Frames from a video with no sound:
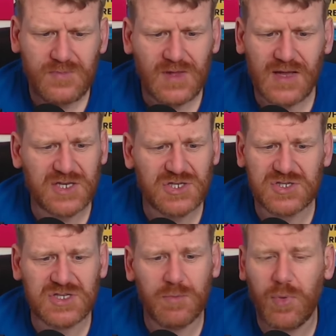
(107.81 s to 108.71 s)
And he's
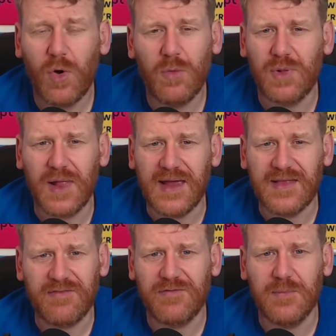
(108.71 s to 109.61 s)
such an important player
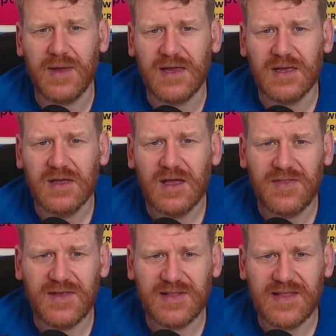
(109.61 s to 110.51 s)
that for me, I
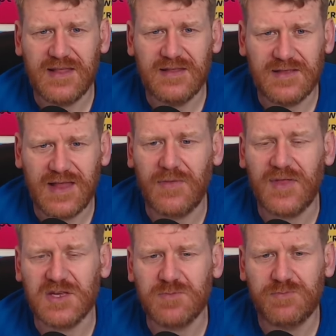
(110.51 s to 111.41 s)
think now that
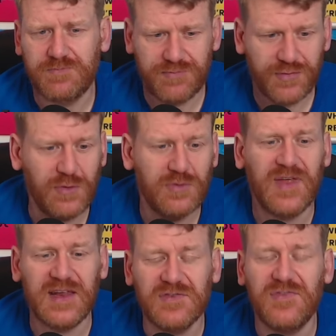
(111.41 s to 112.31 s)
he's proved
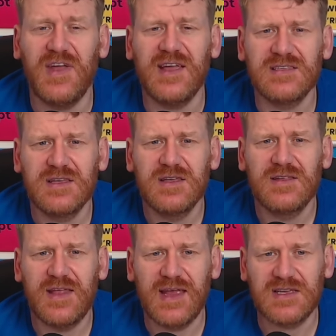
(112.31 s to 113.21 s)
that he's fit
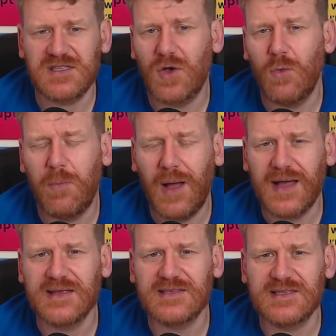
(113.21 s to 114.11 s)
that he has to go
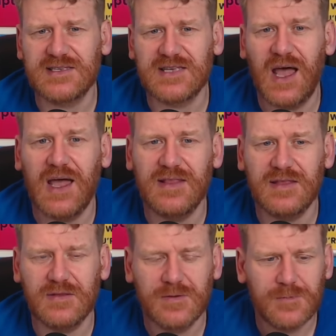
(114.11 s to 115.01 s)
back into the side,
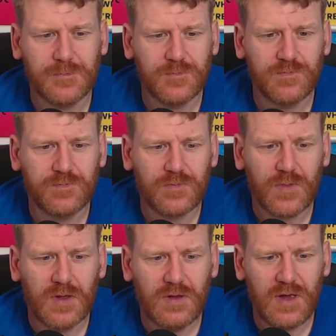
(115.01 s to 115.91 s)
and
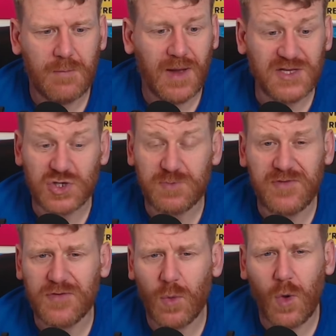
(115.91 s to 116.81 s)
it might just
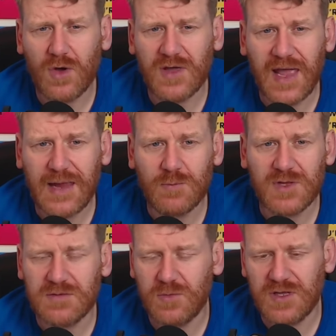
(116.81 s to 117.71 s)
be for the one game
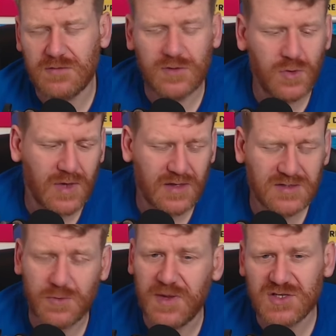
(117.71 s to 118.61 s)
with with
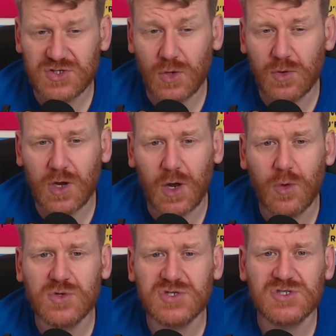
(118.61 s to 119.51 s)
Newcastle being so
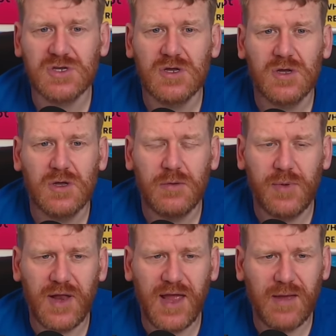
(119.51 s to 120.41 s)
close.
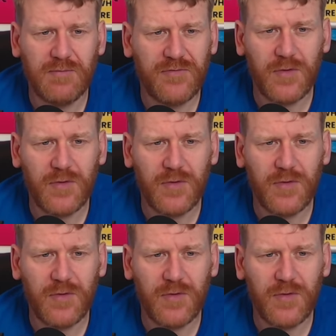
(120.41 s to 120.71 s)
But um, for